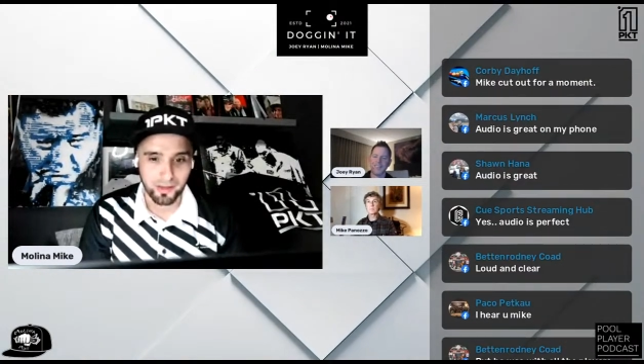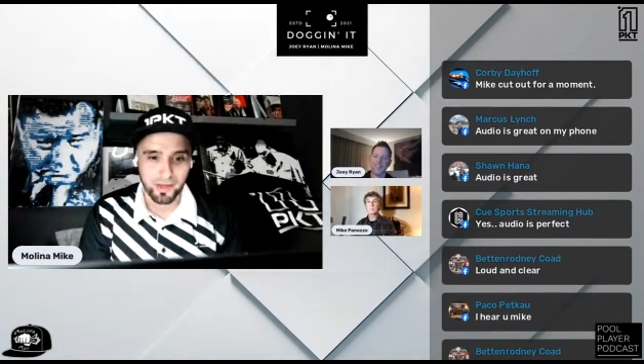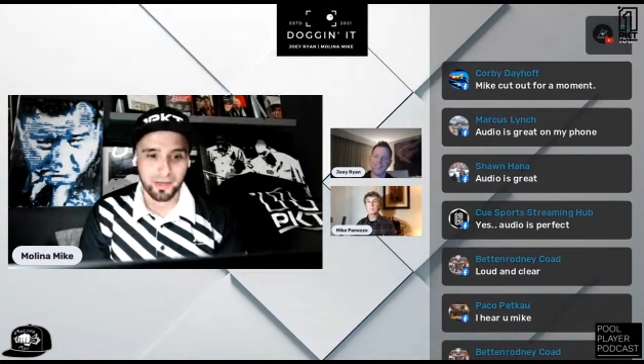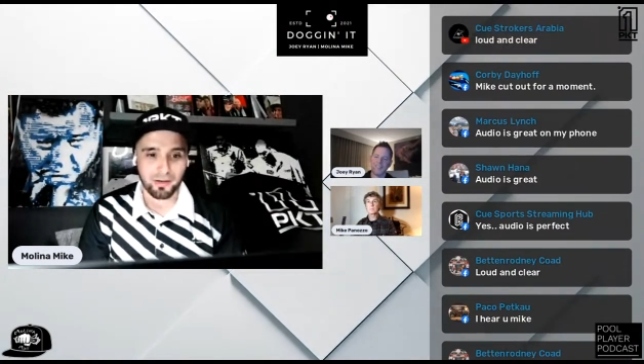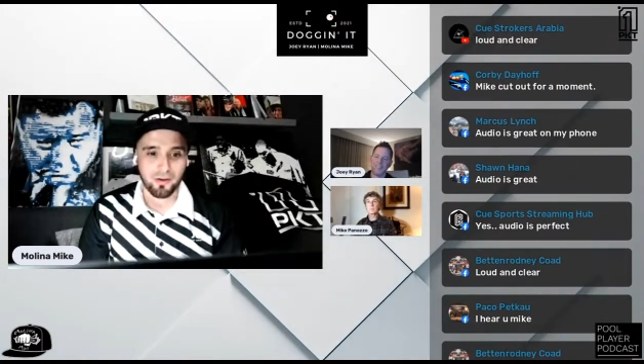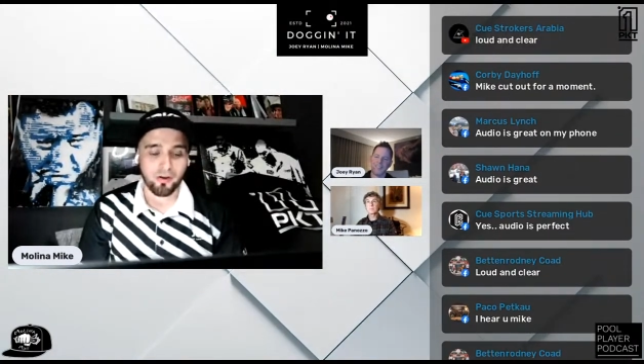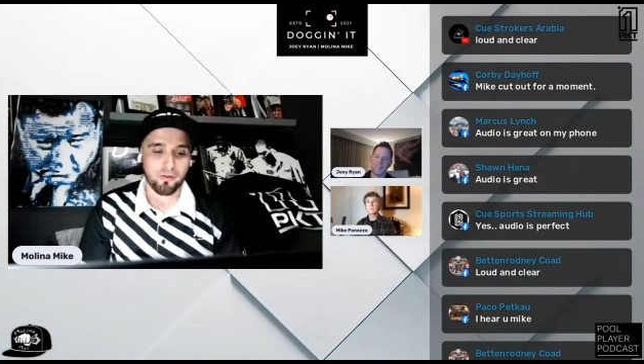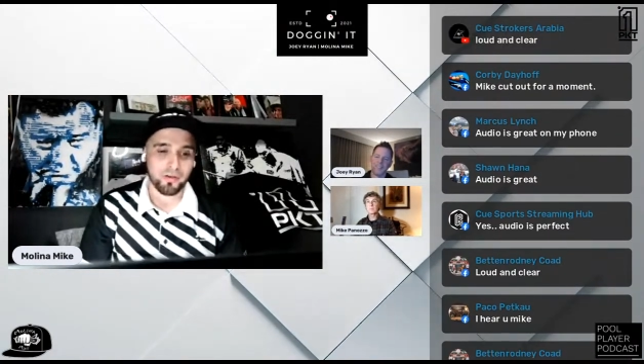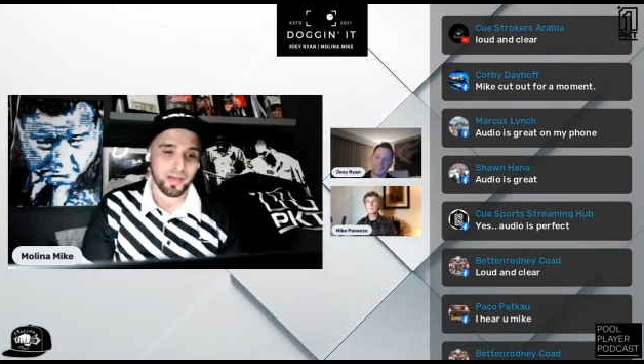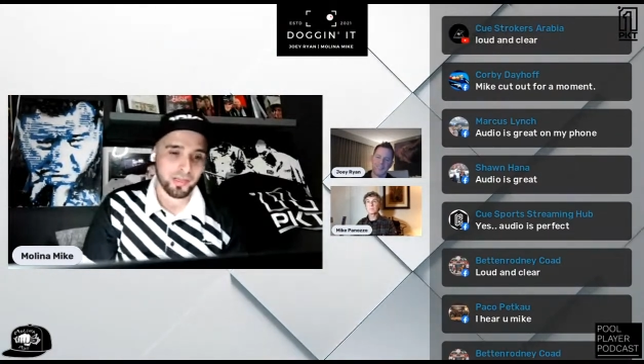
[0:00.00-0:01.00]
and all
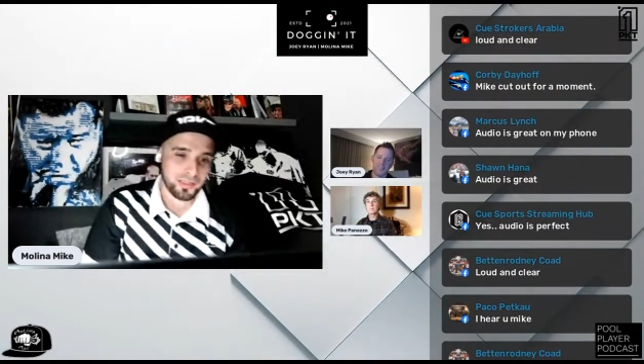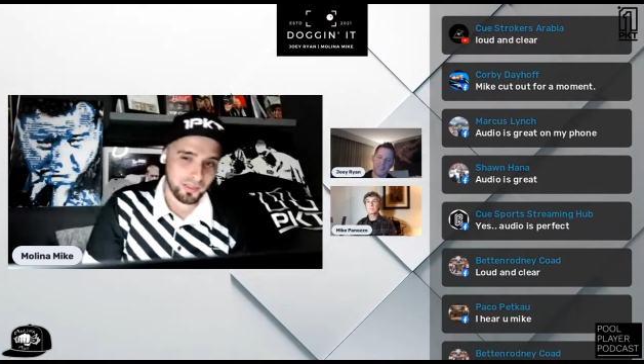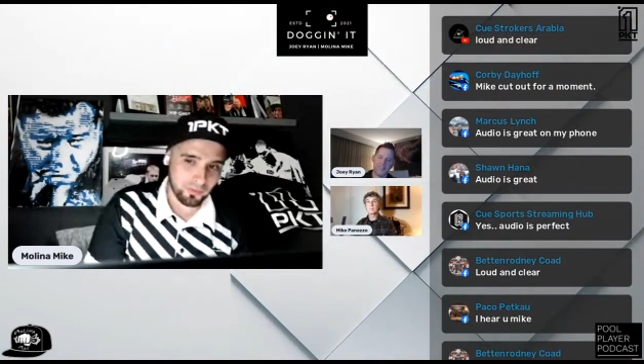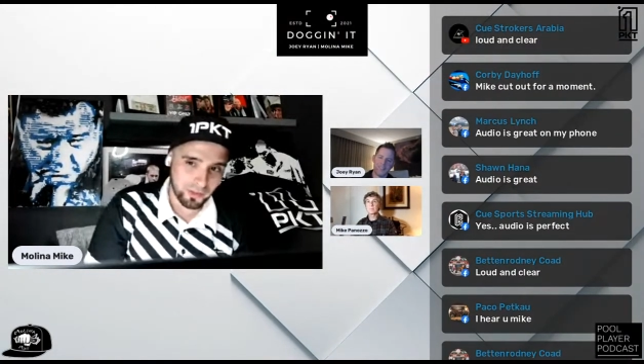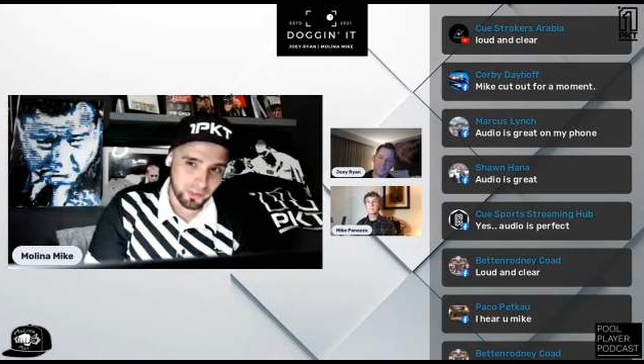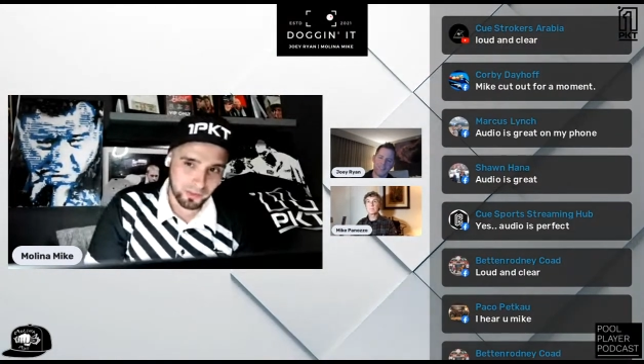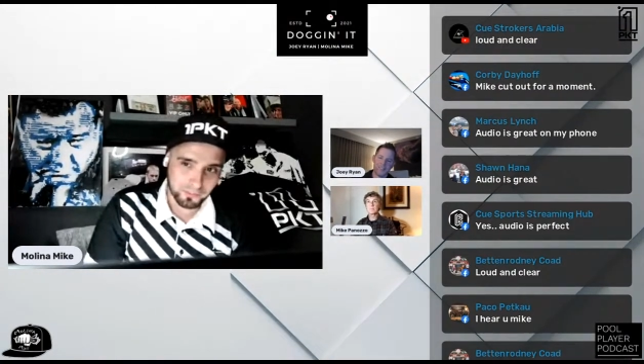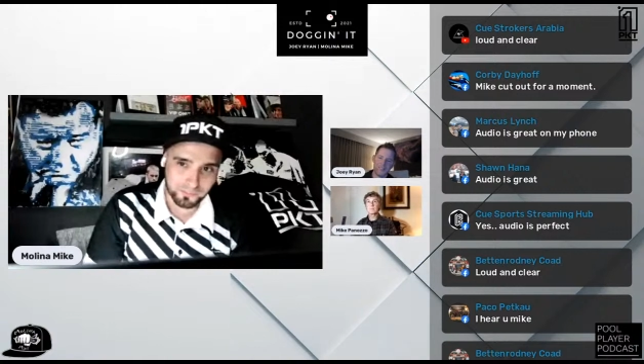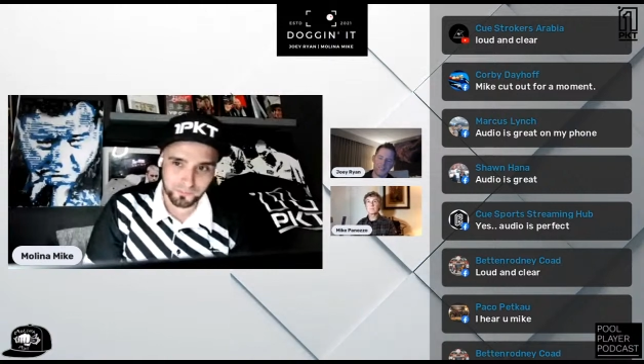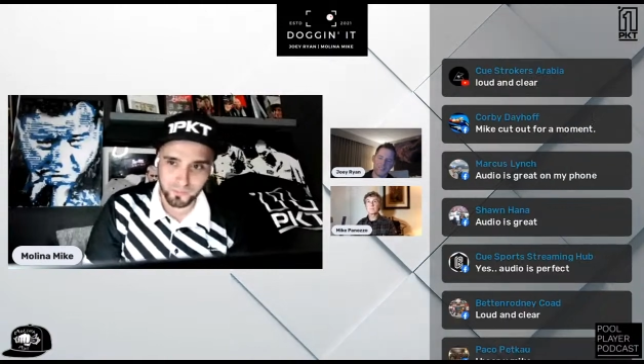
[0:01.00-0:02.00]
the
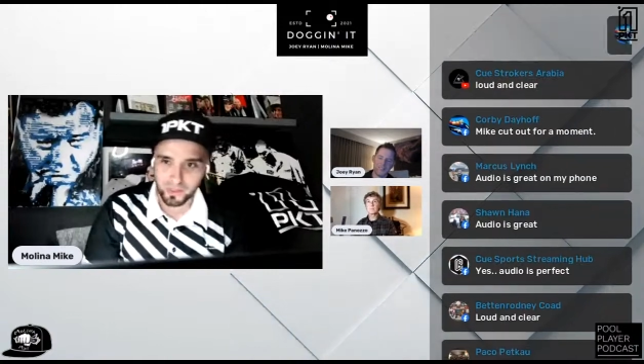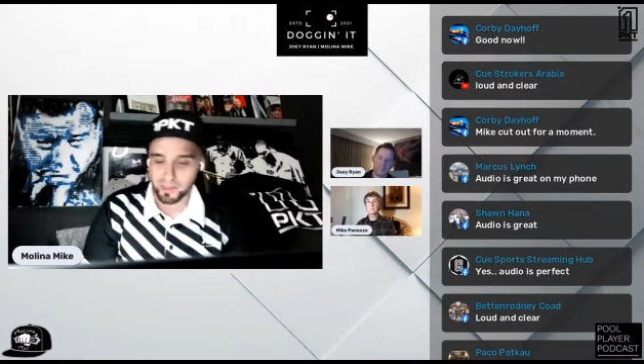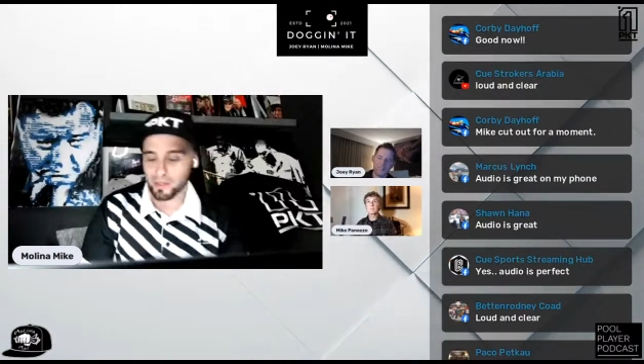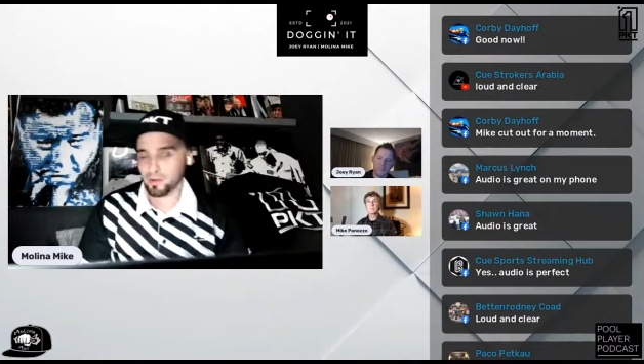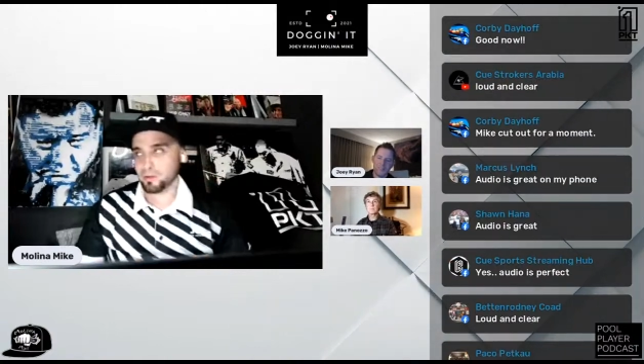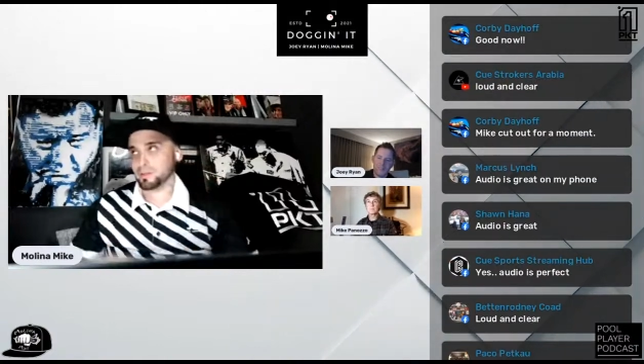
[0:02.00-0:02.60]
negativity and all